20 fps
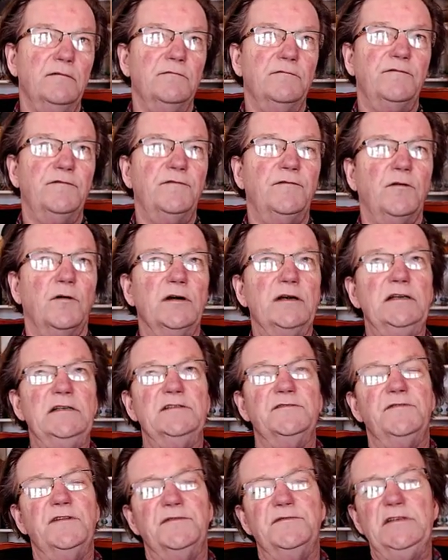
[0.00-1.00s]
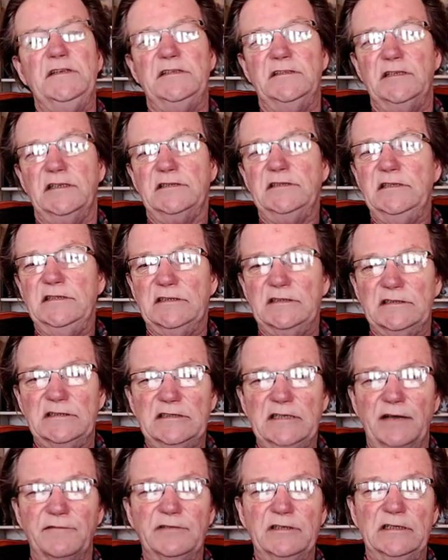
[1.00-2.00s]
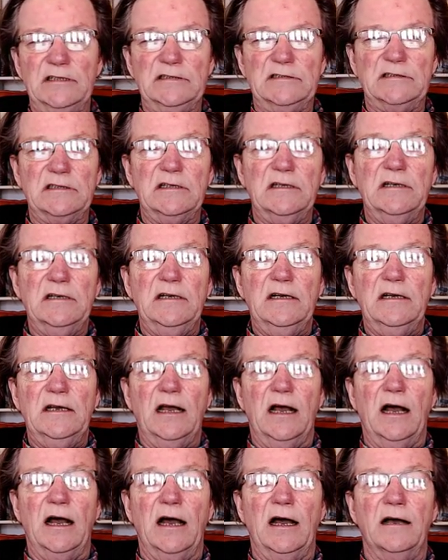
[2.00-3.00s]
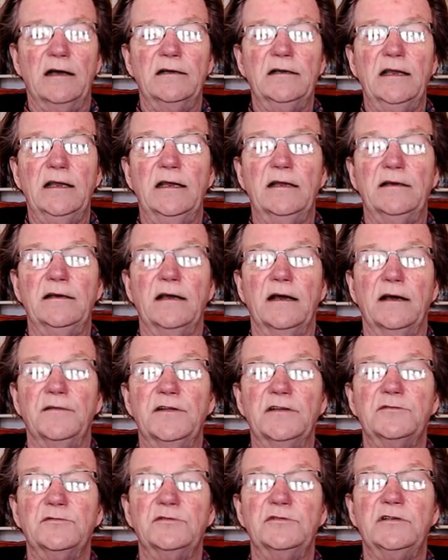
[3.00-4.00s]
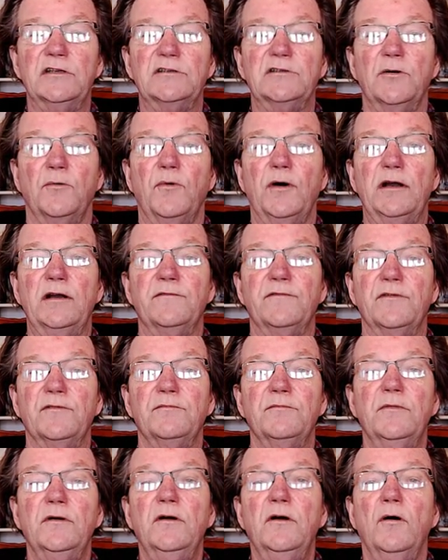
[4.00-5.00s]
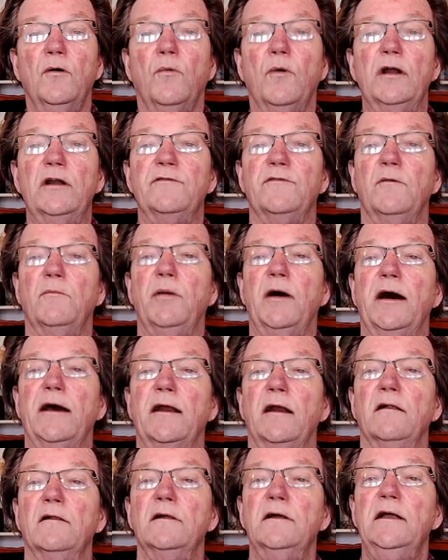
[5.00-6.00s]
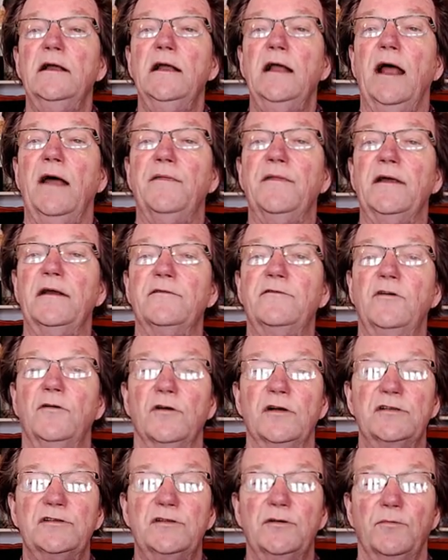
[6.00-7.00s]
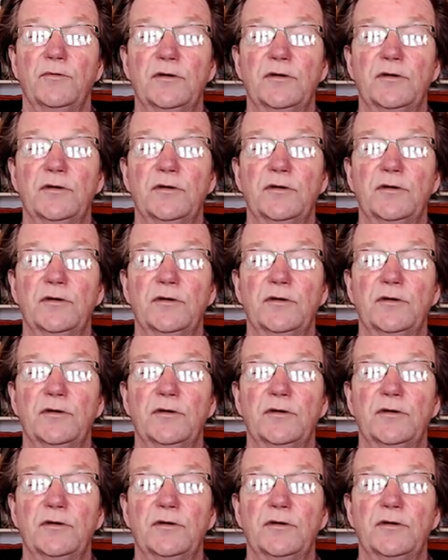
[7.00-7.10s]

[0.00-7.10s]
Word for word: 50s, 60s, and 70s. This was just a wonderful, wonderful bottle. And then, of course, there